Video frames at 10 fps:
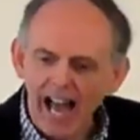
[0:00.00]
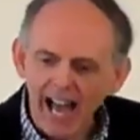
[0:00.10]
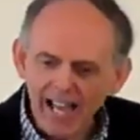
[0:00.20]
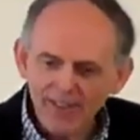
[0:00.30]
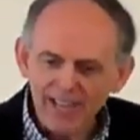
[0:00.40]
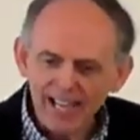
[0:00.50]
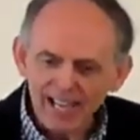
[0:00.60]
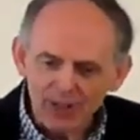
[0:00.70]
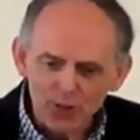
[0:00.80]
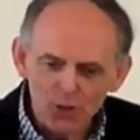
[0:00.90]
I
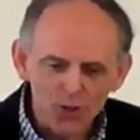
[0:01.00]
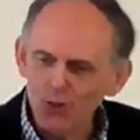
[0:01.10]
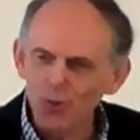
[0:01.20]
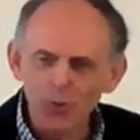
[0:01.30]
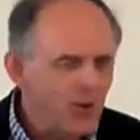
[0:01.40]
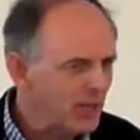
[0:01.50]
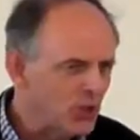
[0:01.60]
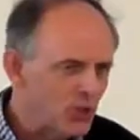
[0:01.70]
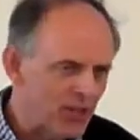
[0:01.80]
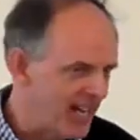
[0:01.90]
think it's so
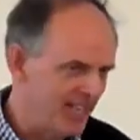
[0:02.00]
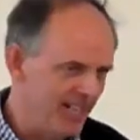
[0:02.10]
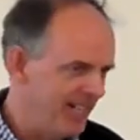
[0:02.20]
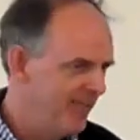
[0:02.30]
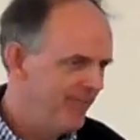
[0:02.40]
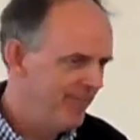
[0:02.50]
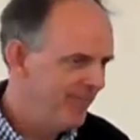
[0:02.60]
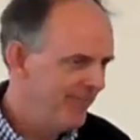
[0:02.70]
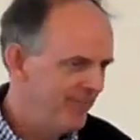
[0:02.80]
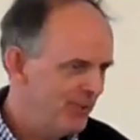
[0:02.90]
exciting,
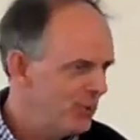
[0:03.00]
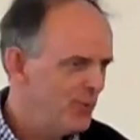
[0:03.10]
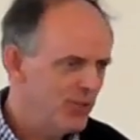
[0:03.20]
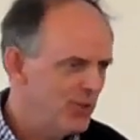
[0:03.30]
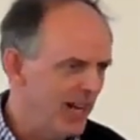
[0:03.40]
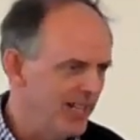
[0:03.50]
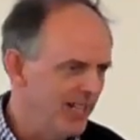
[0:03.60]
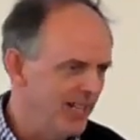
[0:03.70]
so exciting,